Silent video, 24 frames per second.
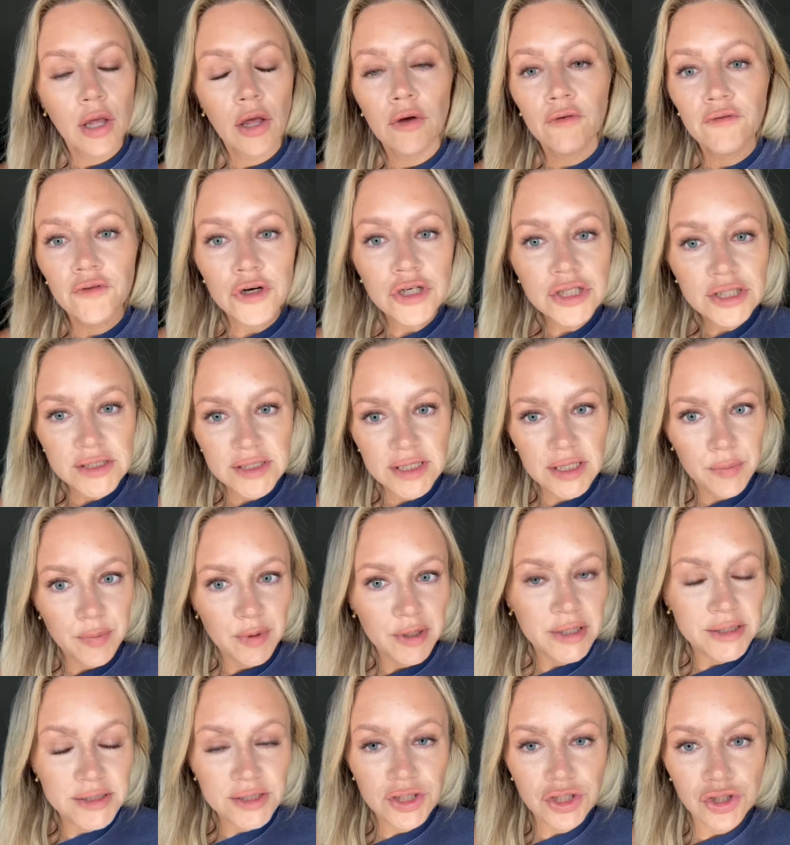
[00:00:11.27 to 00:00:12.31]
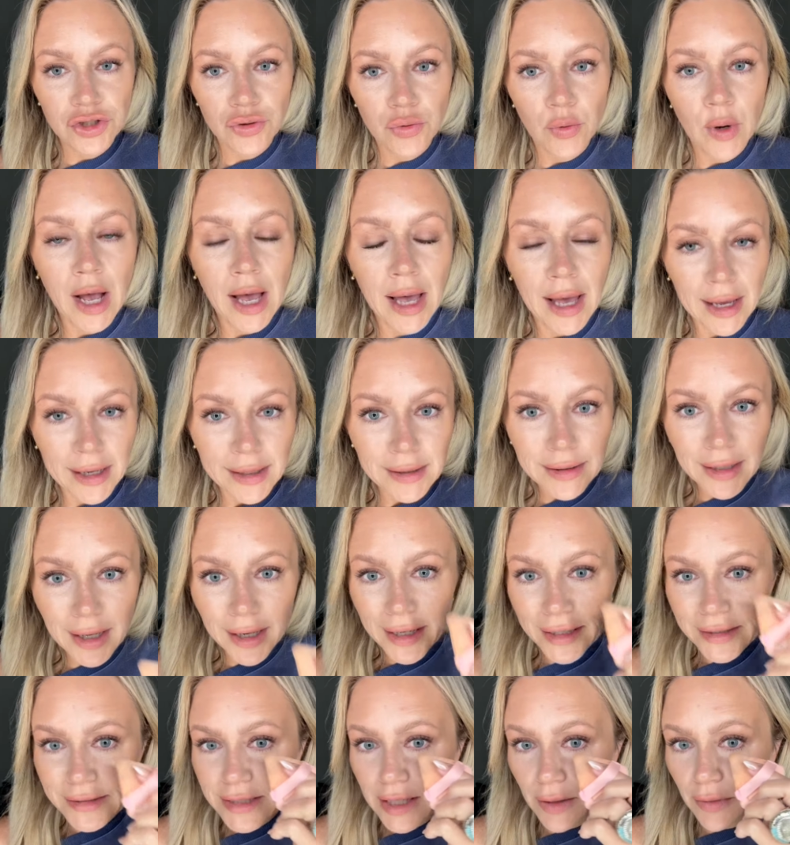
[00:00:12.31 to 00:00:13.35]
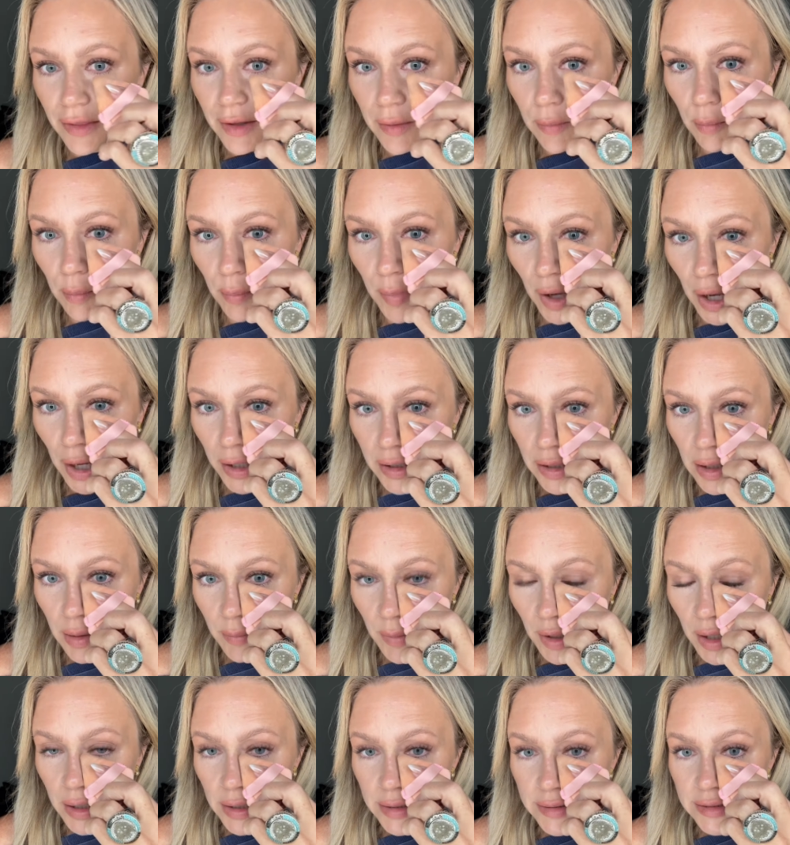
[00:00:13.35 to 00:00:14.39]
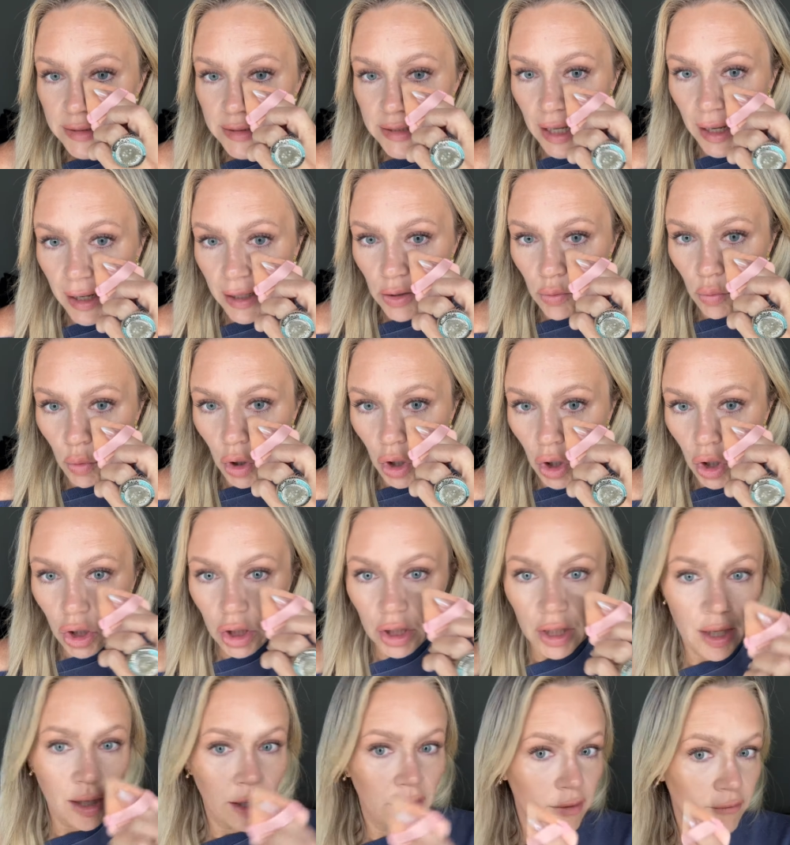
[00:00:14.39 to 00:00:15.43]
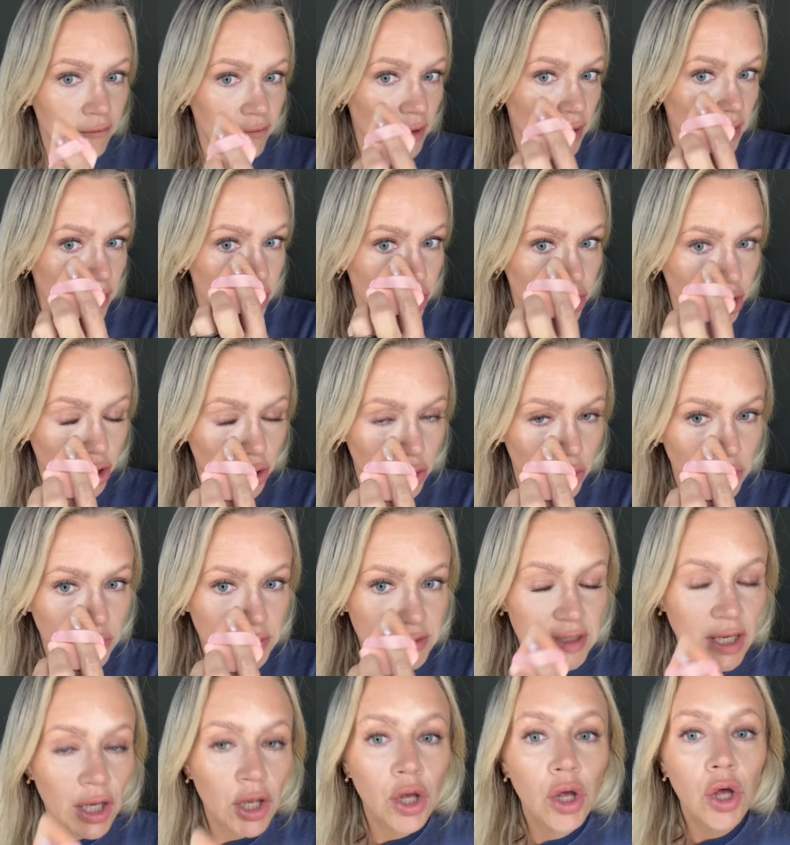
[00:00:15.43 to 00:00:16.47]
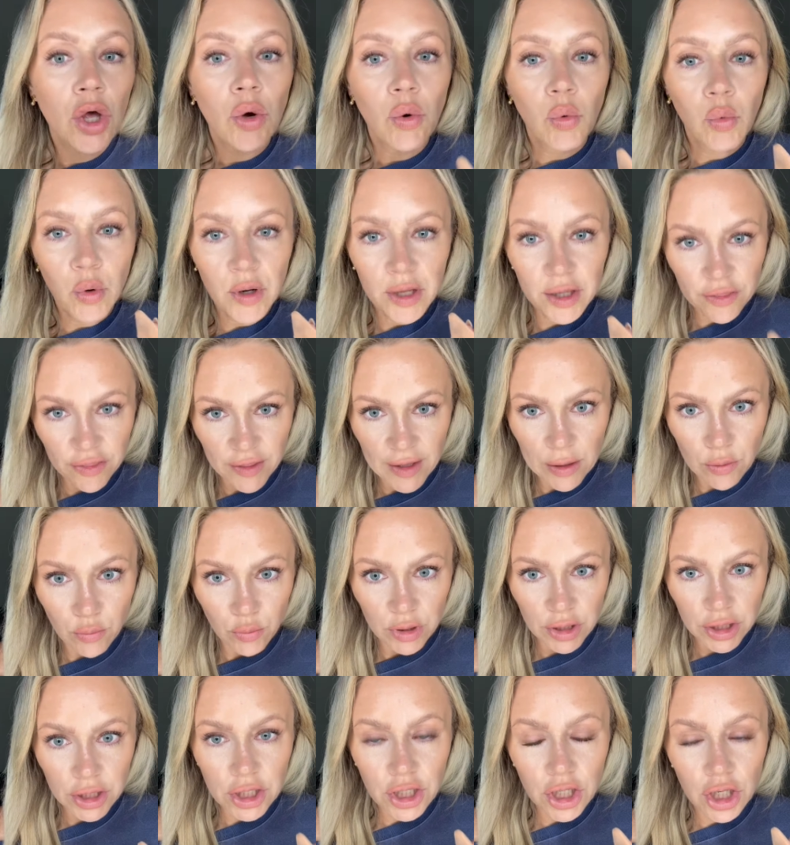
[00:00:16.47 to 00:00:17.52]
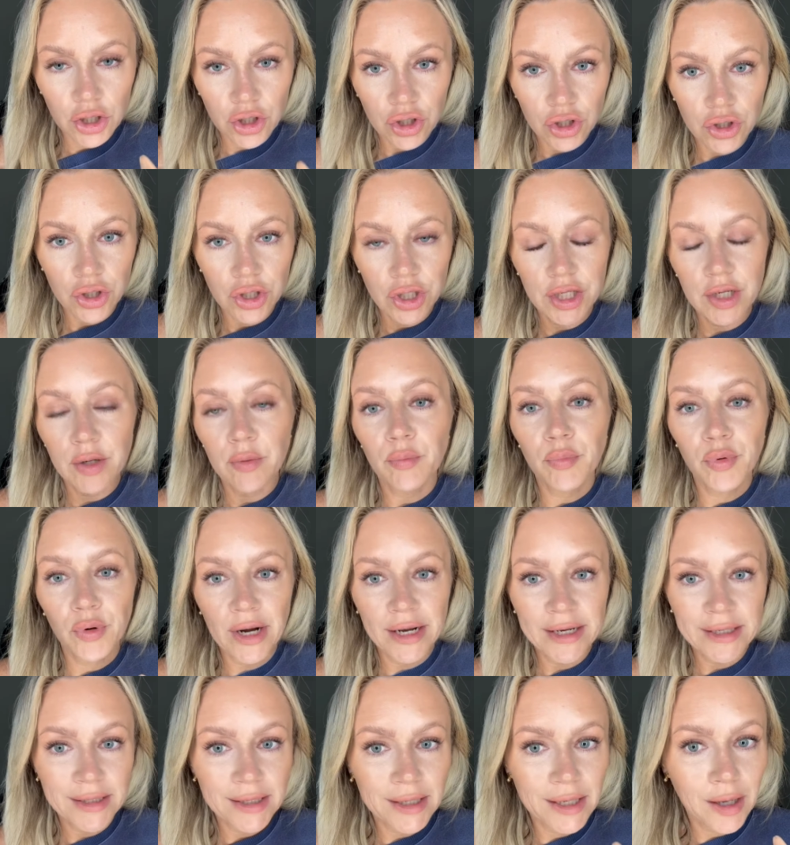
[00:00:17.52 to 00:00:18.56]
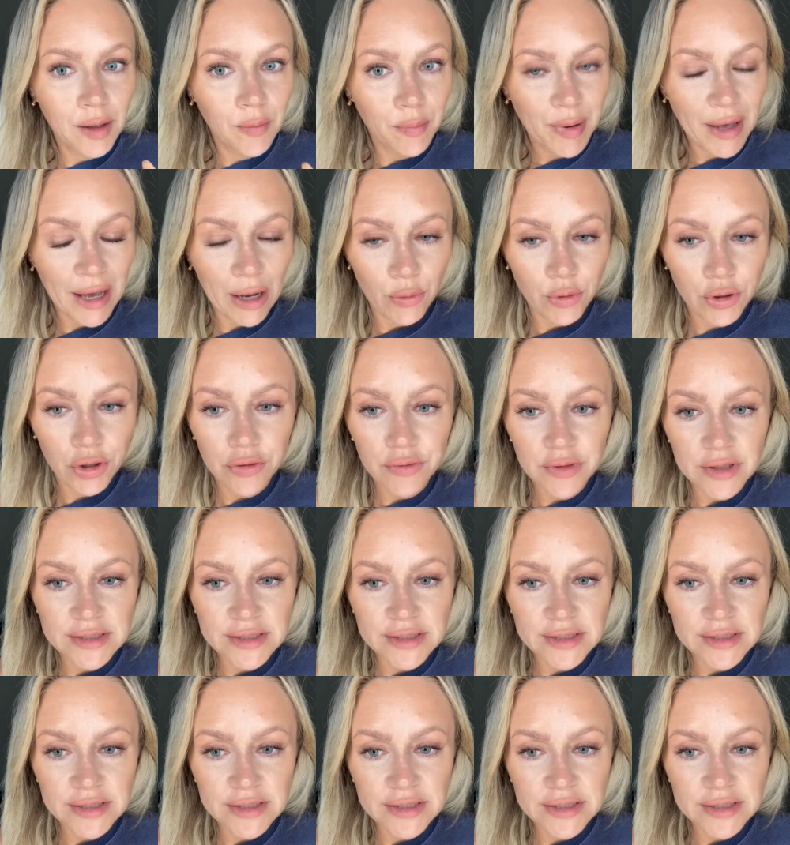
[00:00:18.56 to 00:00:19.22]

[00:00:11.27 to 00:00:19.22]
First tip is to highlight the bottom sidewall of the nose with a really good brightening powder.